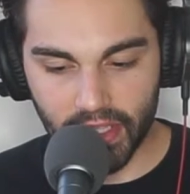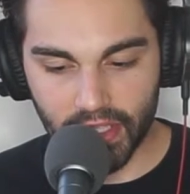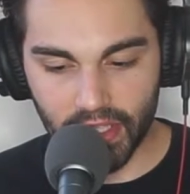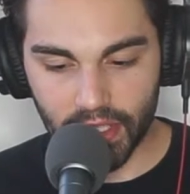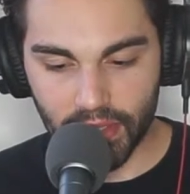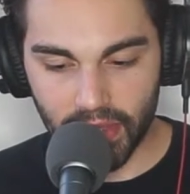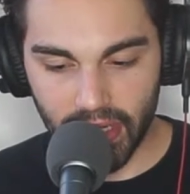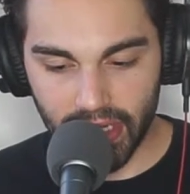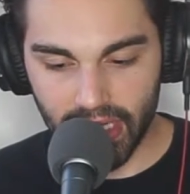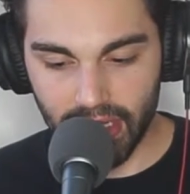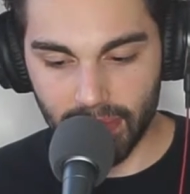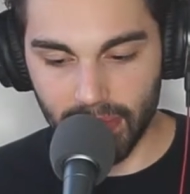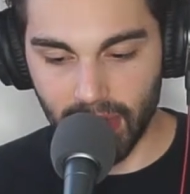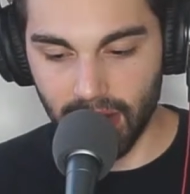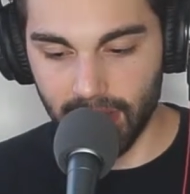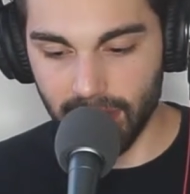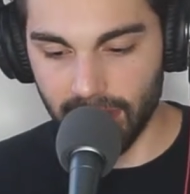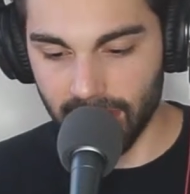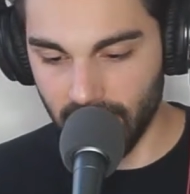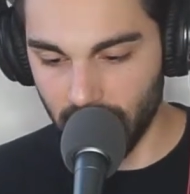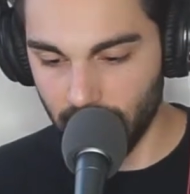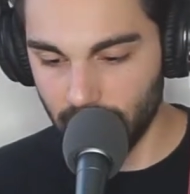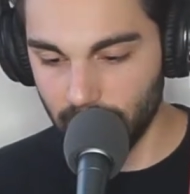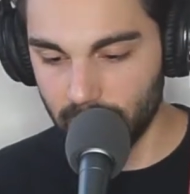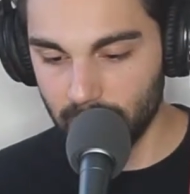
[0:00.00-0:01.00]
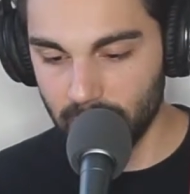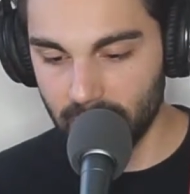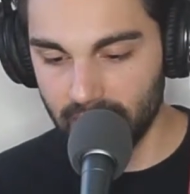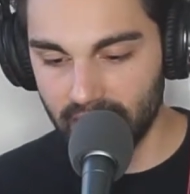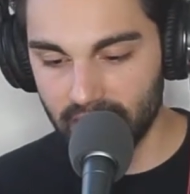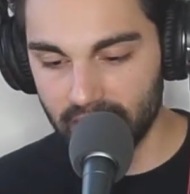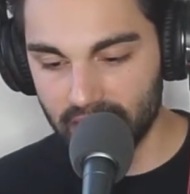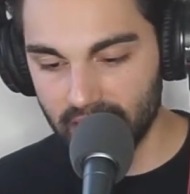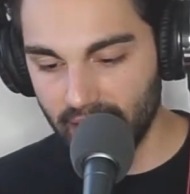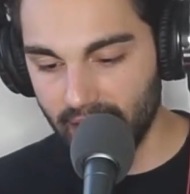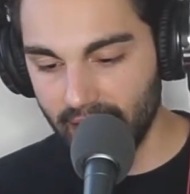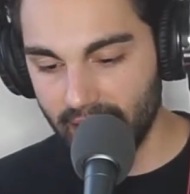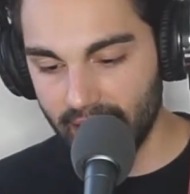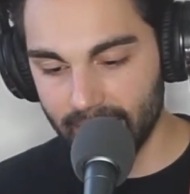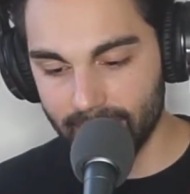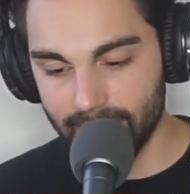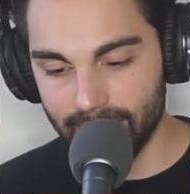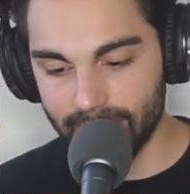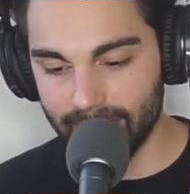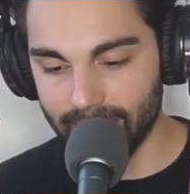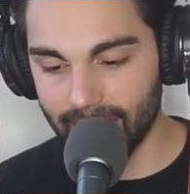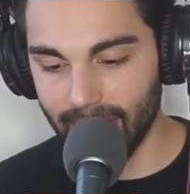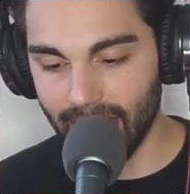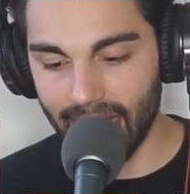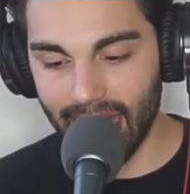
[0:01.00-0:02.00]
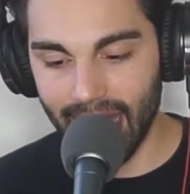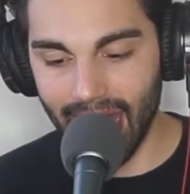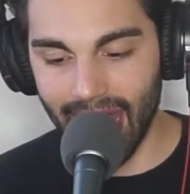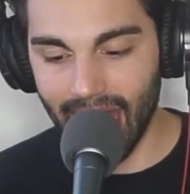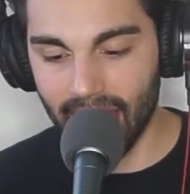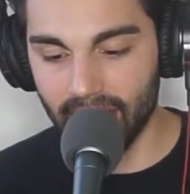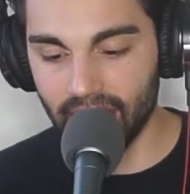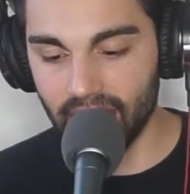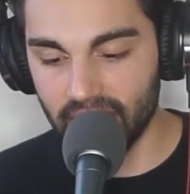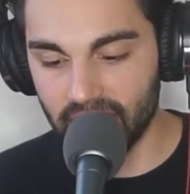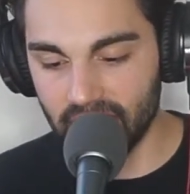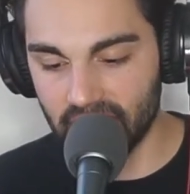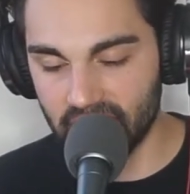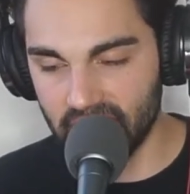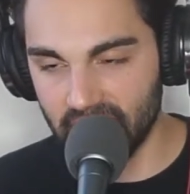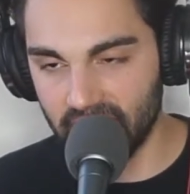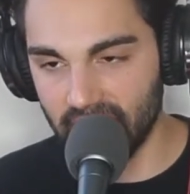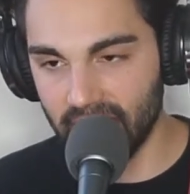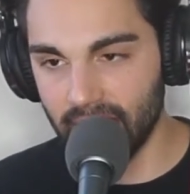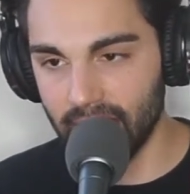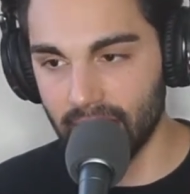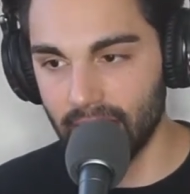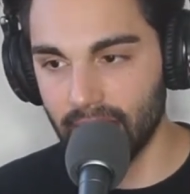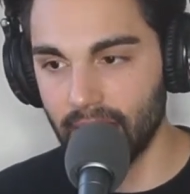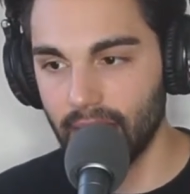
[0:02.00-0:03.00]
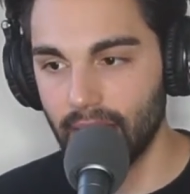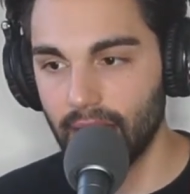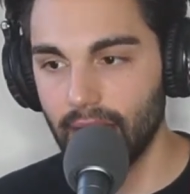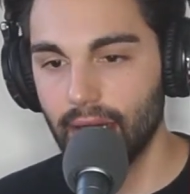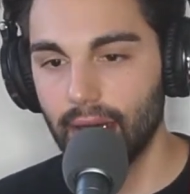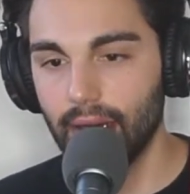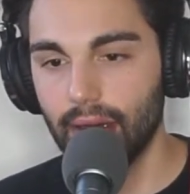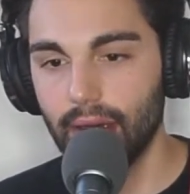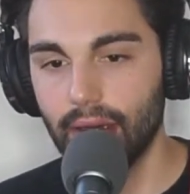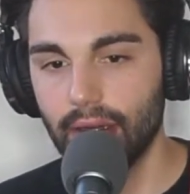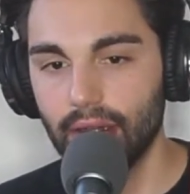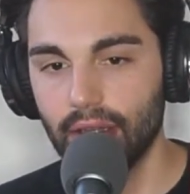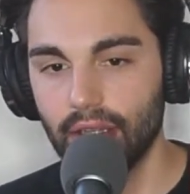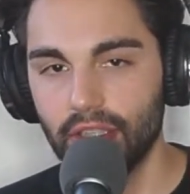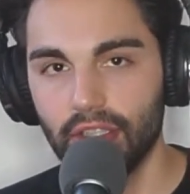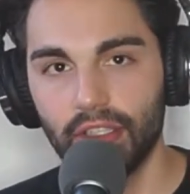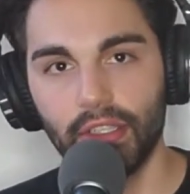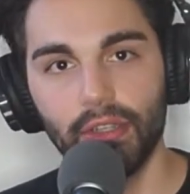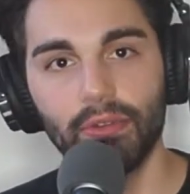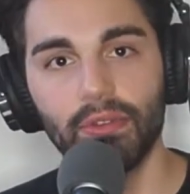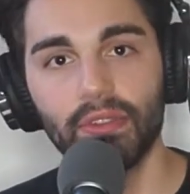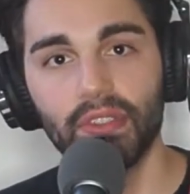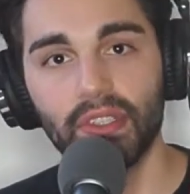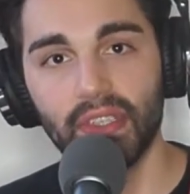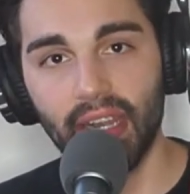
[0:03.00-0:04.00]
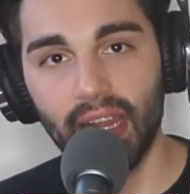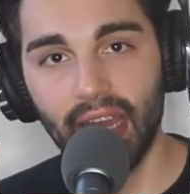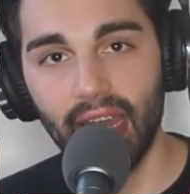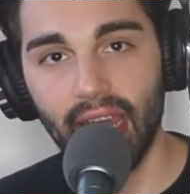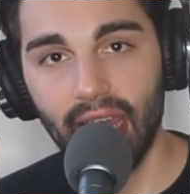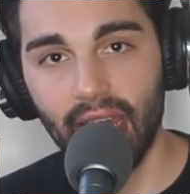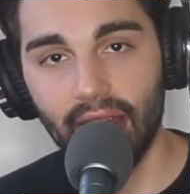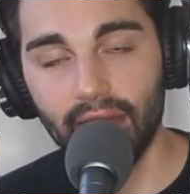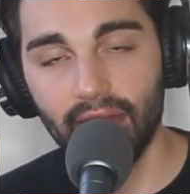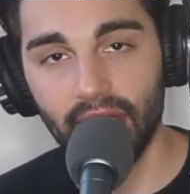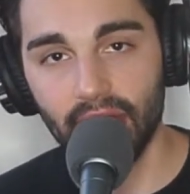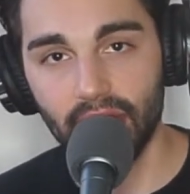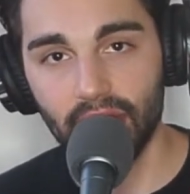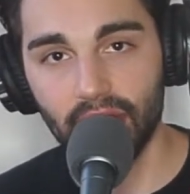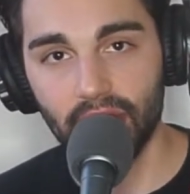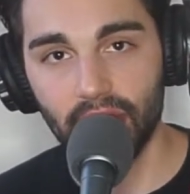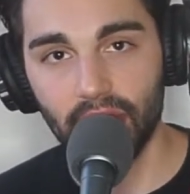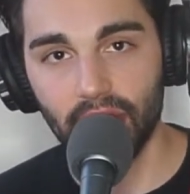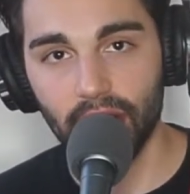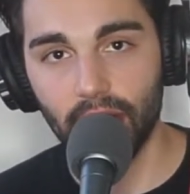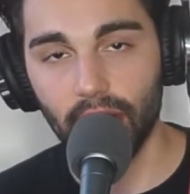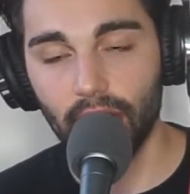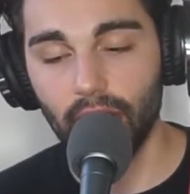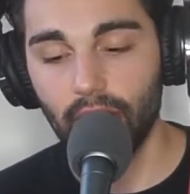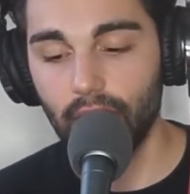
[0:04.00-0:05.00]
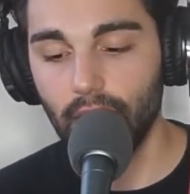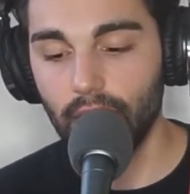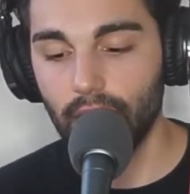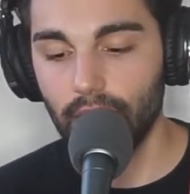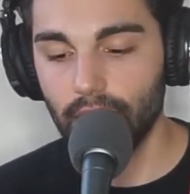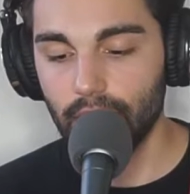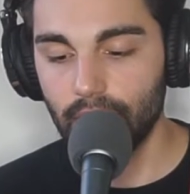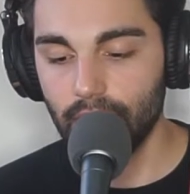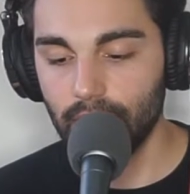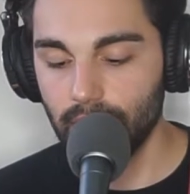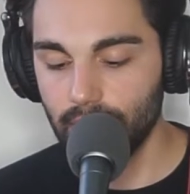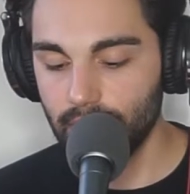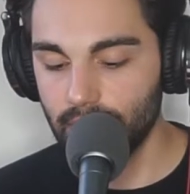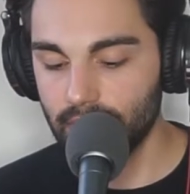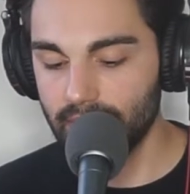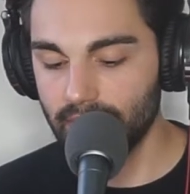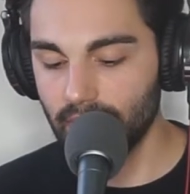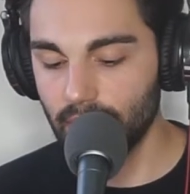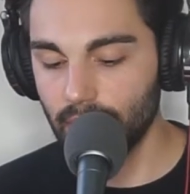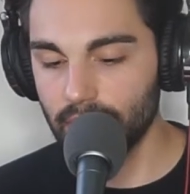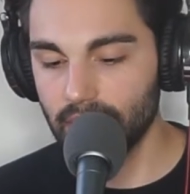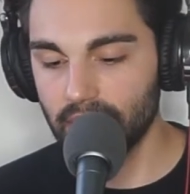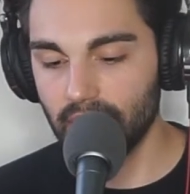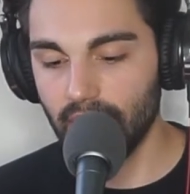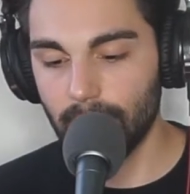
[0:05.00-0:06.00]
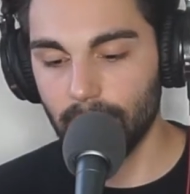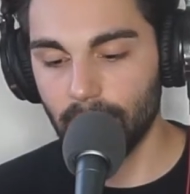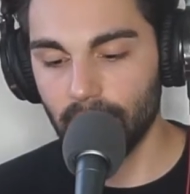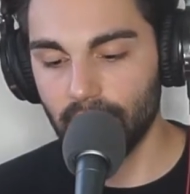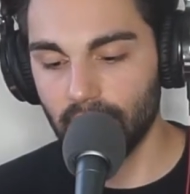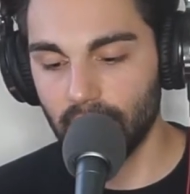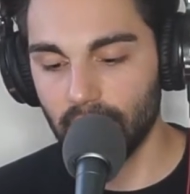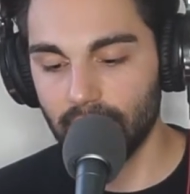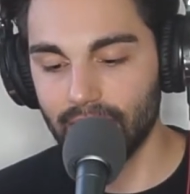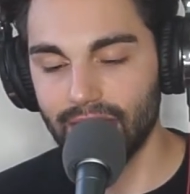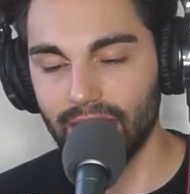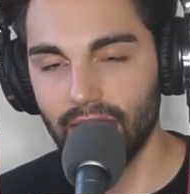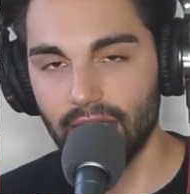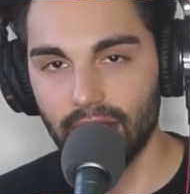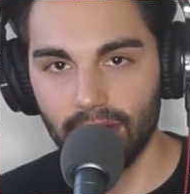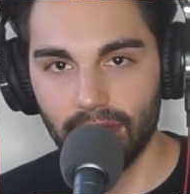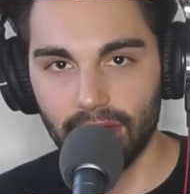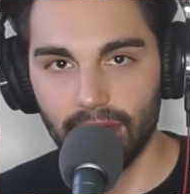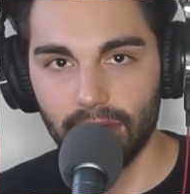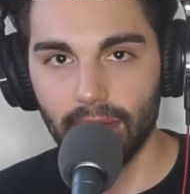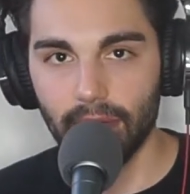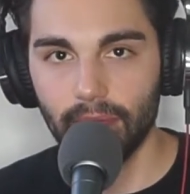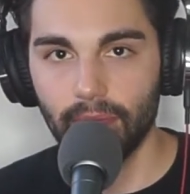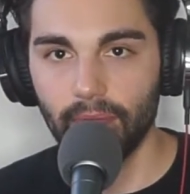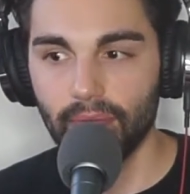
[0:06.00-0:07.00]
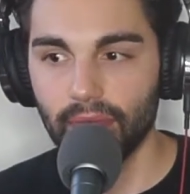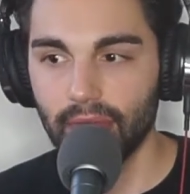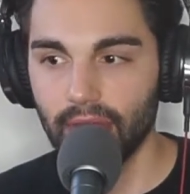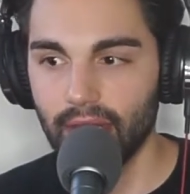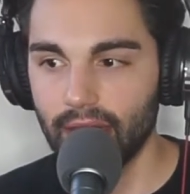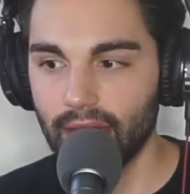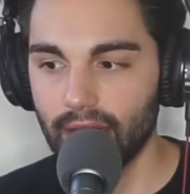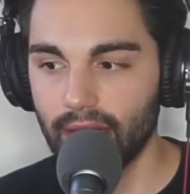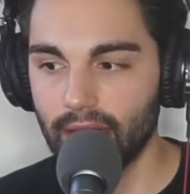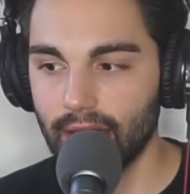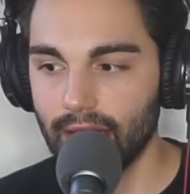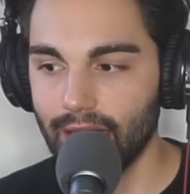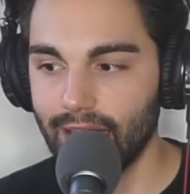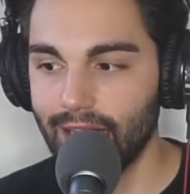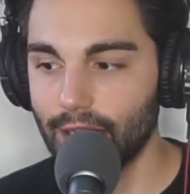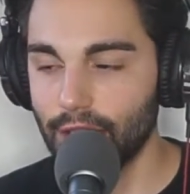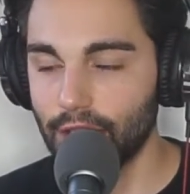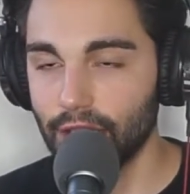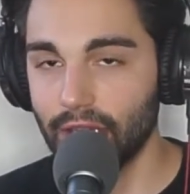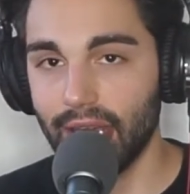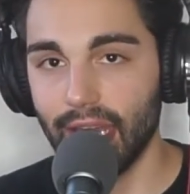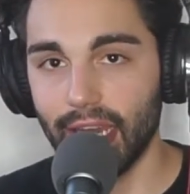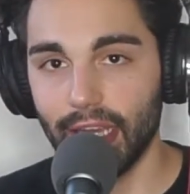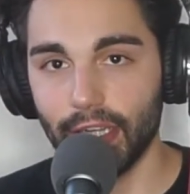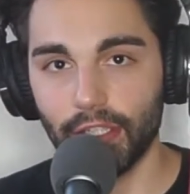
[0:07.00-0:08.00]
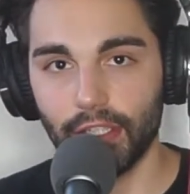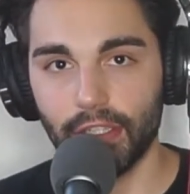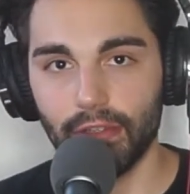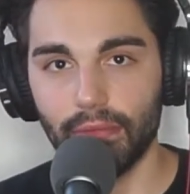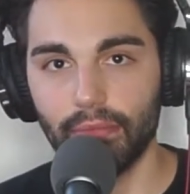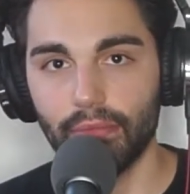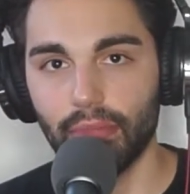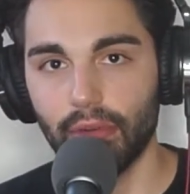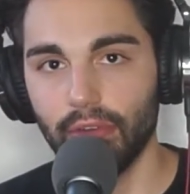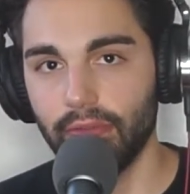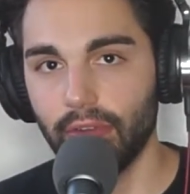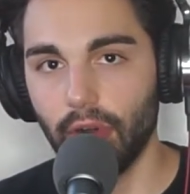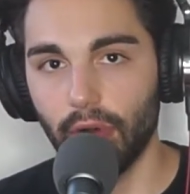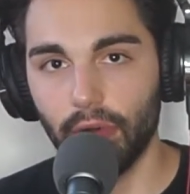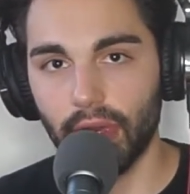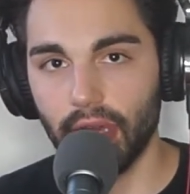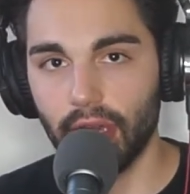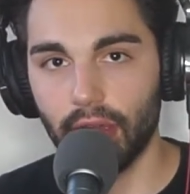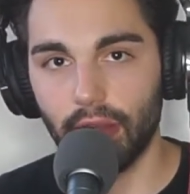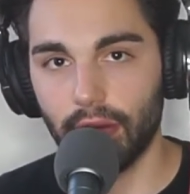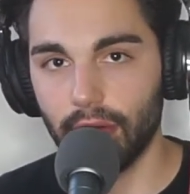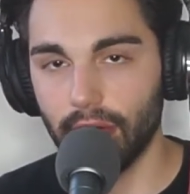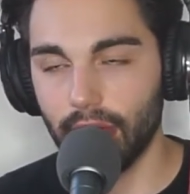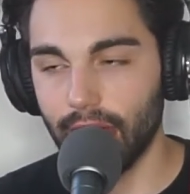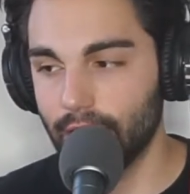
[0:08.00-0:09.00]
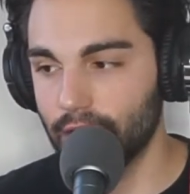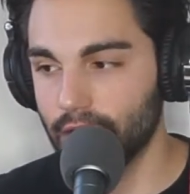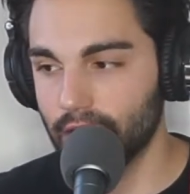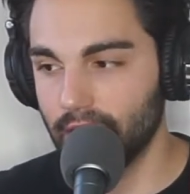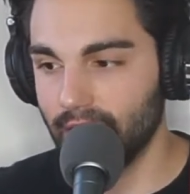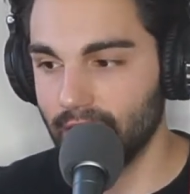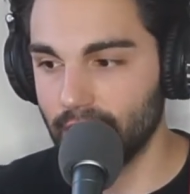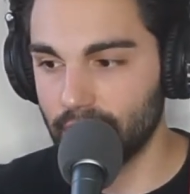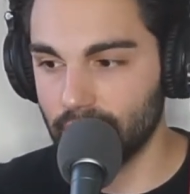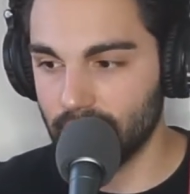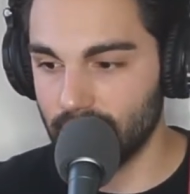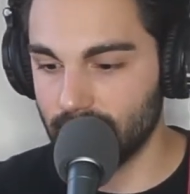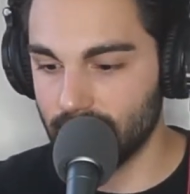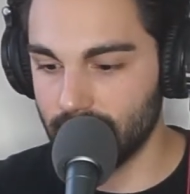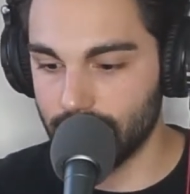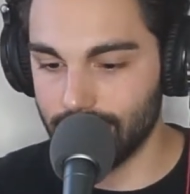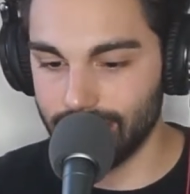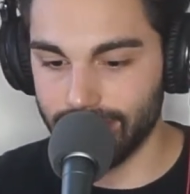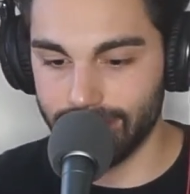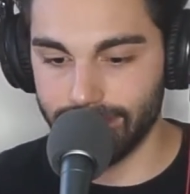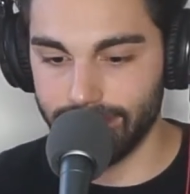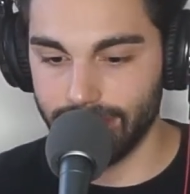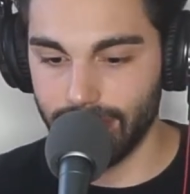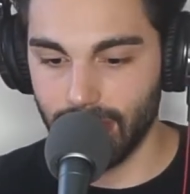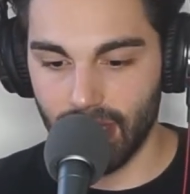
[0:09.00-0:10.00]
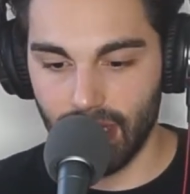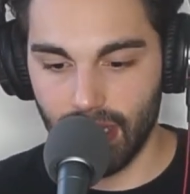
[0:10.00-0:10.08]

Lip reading: strict about phones because I haven't seen the students that I have this year use phones in a productive, education-provoking or education